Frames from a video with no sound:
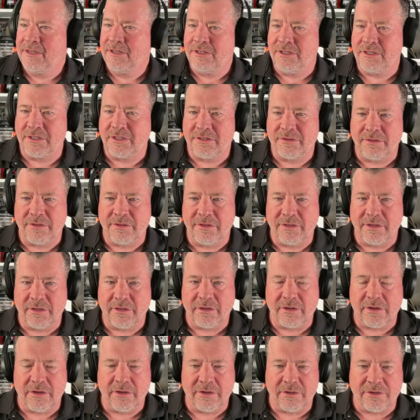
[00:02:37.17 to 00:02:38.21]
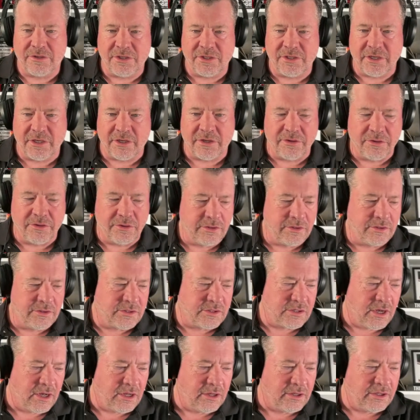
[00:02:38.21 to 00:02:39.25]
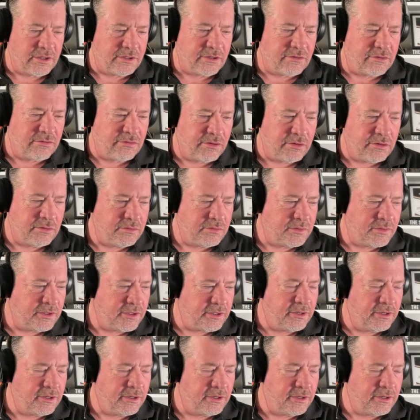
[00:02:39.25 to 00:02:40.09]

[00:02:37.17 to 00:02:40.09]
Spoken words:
just a good, solid crew,